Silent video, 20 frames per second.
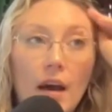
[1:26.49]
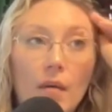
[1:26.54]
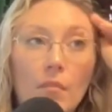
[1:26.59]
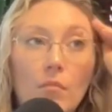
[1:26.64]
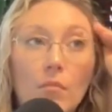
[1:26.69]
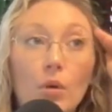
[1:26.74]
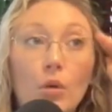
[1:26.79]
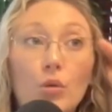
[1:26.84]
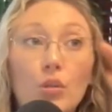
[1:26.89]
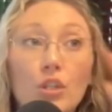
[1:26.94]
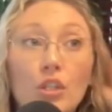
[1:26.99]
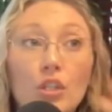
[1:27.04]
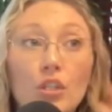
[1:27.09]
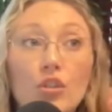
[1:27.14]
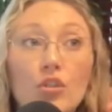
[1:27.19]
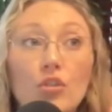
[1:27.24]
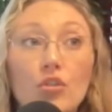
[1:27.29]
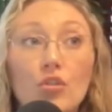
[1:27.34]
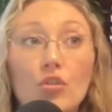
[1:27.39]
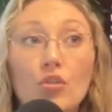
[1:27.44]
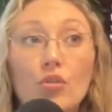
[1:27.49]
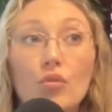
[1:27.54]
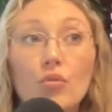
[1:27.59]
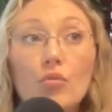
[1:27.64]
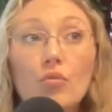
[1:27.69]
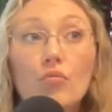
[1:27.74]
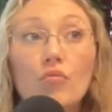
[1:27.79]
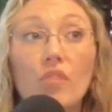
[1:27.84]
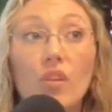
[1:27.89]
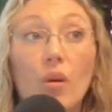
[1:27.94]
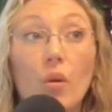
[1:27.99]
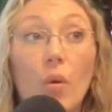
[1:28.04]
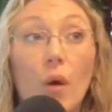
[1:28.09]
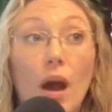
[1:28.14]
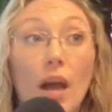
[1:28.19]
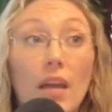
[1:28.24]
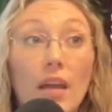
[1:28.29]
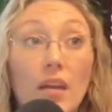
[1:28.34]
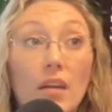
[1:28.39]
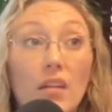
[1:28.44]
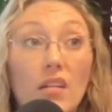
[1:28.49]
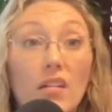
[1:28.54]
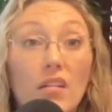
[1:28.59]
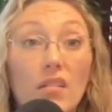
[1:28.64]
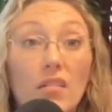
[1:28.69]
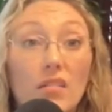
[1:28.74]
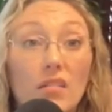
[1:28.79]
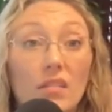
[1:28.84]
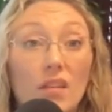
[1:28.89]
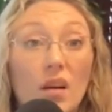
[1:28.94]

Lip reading: motions to require